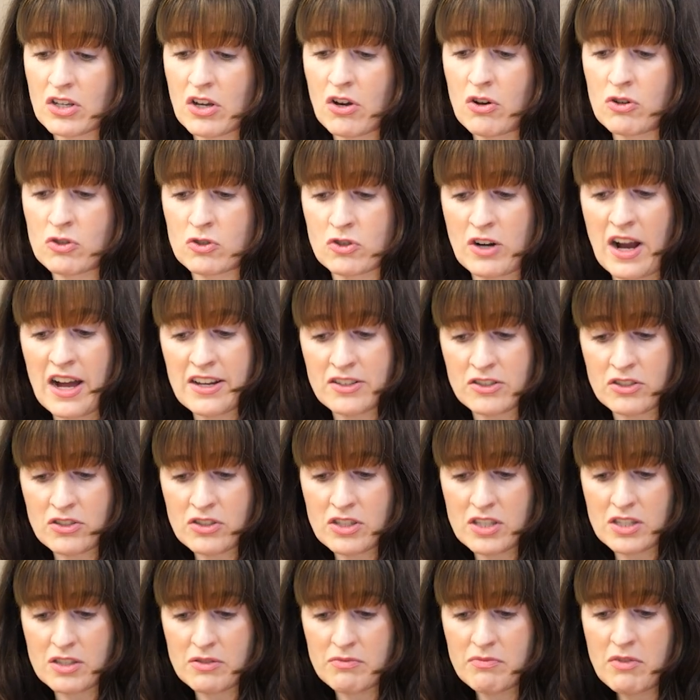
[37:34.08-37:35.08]
the older
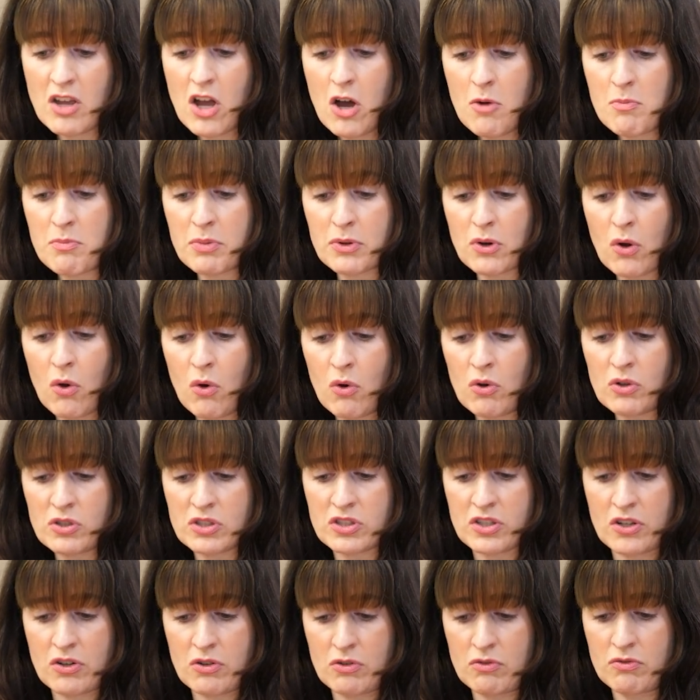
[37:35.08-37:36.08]
adults, but
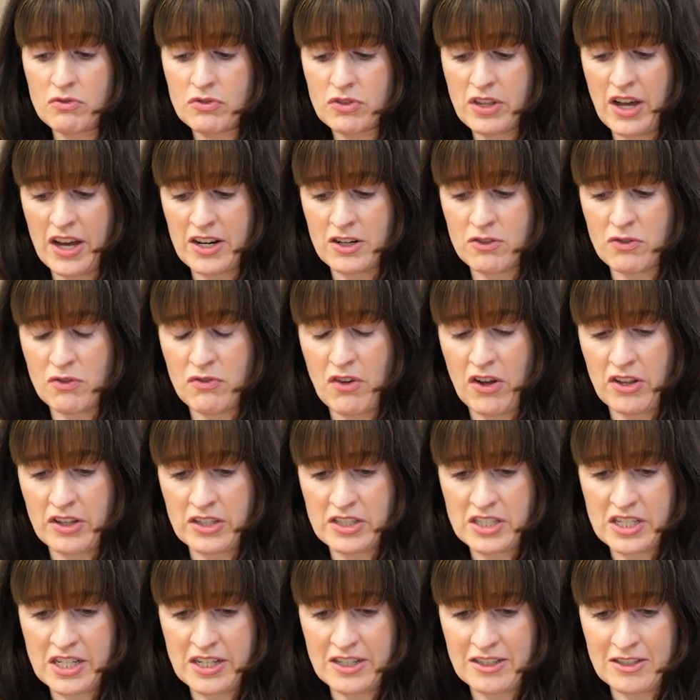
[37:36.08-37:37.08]
also that of the
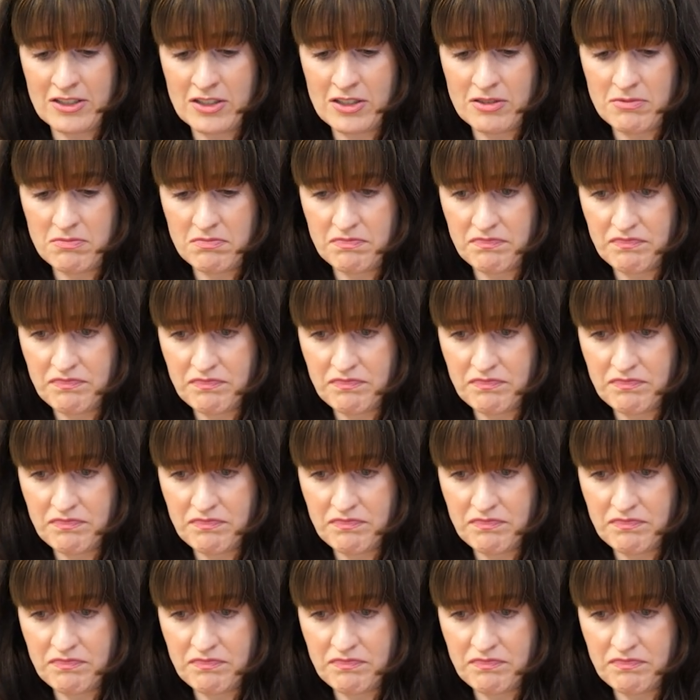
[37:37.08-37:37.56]
volunteers.